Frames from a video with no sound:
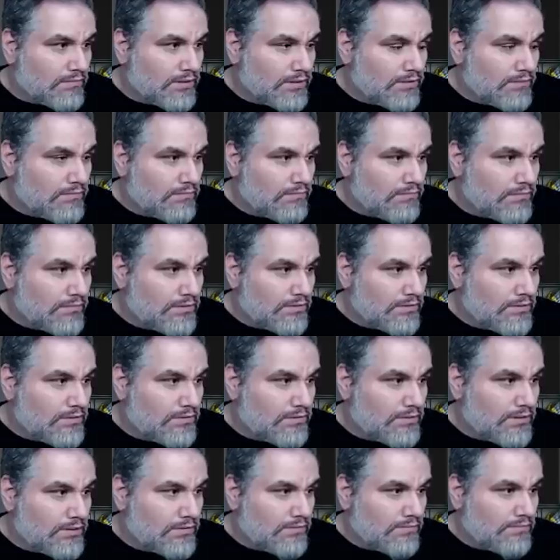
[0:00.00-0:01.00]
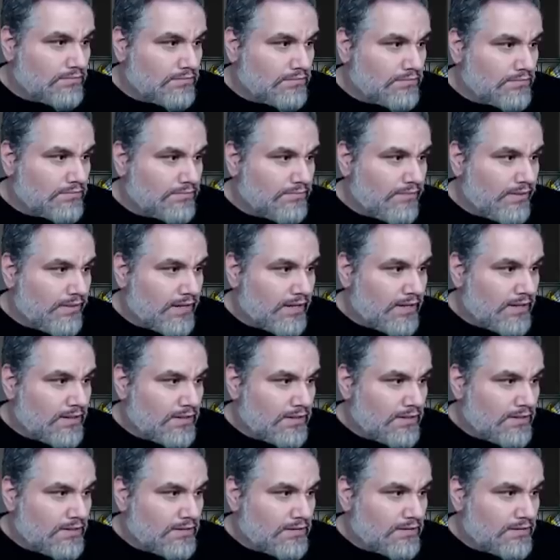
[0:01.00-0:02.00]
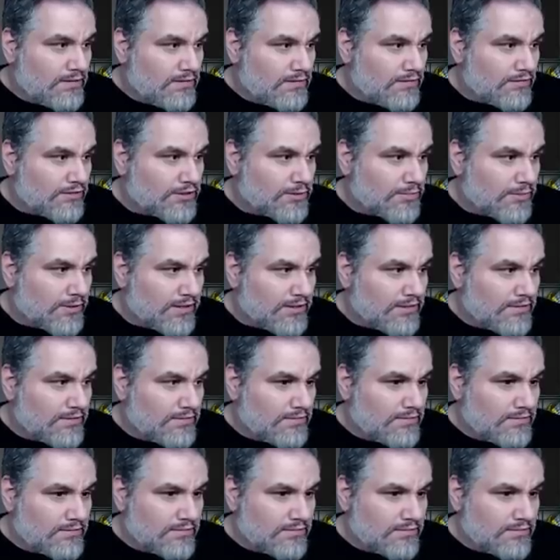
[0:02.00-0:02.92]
ding, ding, ding. Griselbrand.